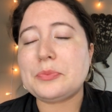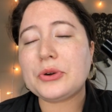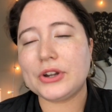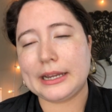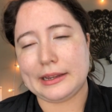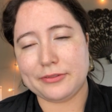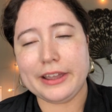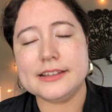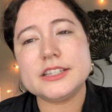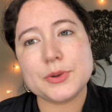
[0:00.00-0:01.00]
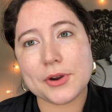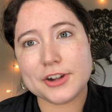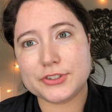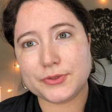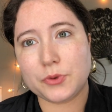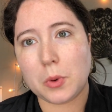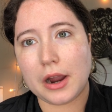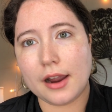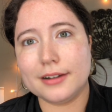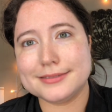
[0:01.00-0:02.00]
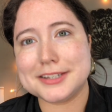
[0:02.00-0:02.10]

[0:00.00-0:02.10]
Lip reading: Pretty fancy words for